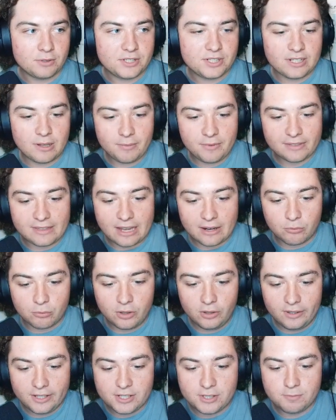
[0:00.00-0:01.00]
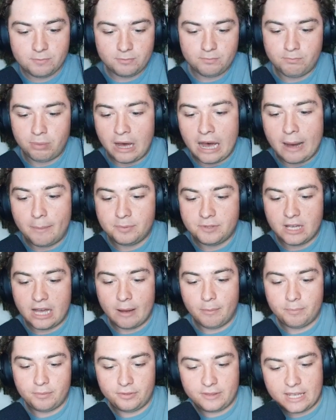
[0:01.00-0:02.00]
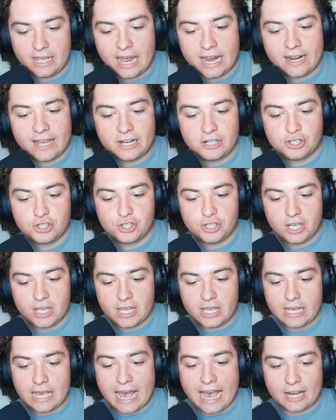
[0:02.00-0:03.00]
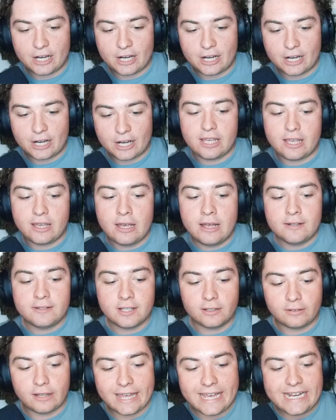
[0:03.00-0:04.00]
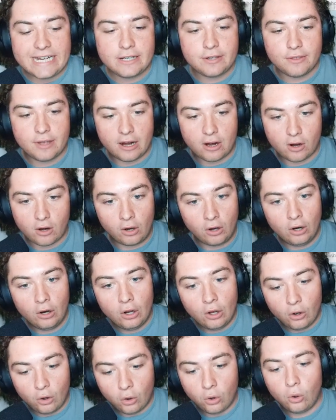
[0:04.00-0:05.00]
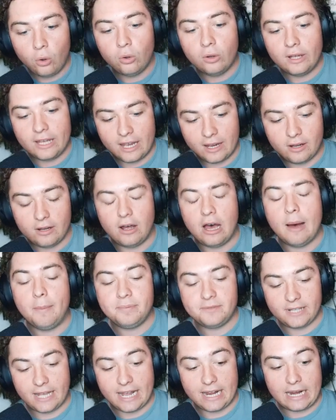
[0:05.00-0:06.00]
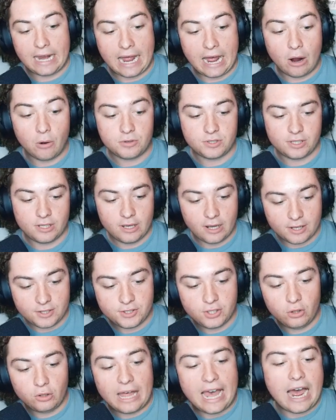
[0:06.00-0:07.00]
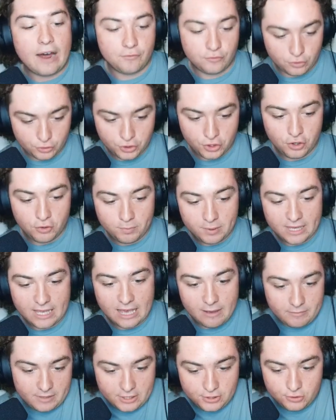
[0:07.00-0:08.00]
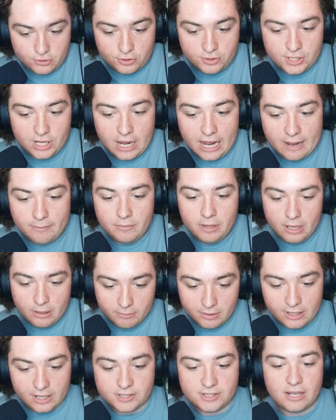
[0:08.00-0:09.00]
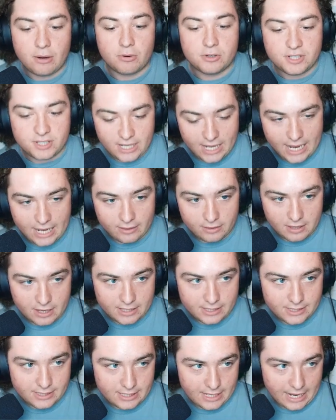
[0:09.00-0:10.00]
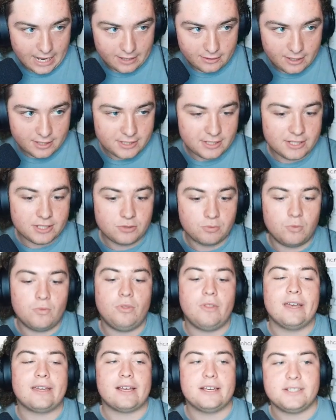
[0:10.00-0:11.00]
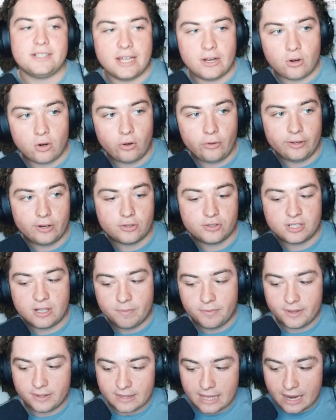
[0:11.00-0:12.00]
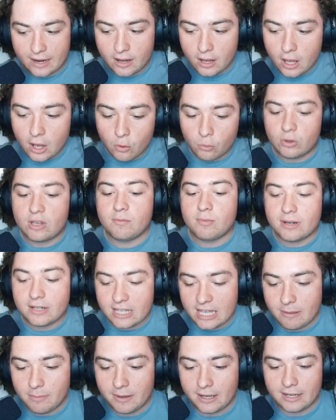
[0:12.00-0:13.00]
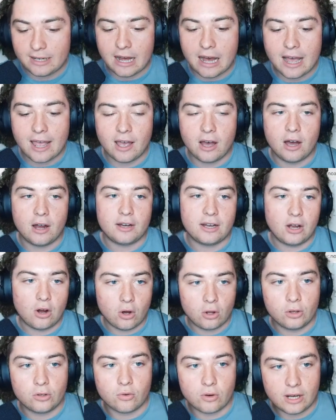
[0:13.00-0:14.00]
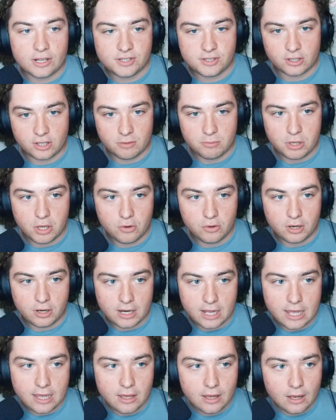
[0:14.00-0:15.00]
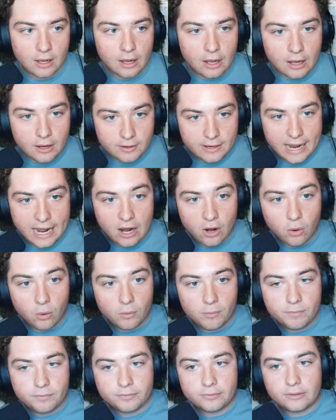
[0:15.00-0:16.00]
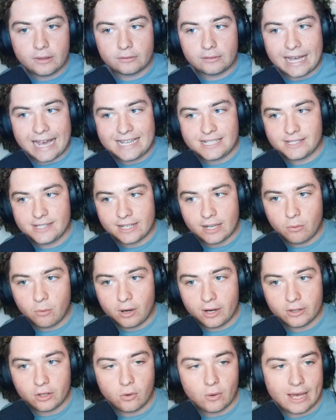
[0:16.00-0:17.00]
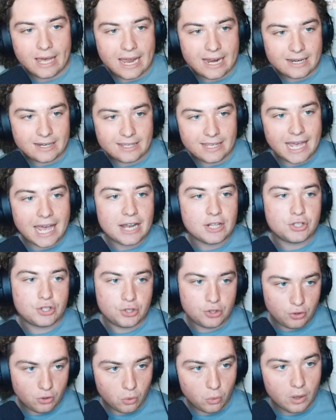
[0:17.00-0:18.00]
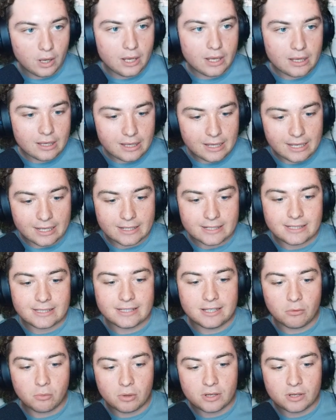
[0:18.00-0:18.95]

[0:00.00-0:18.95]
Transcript: was something that really popped up. The NHC actually delayed their whole uh, update out until after 2 p.m. Eastern time because they were seeing this, and this is, like I said earlier, something that we've been keeping an eye on all across the community. Now. The last thing I want to go ahead and get to is the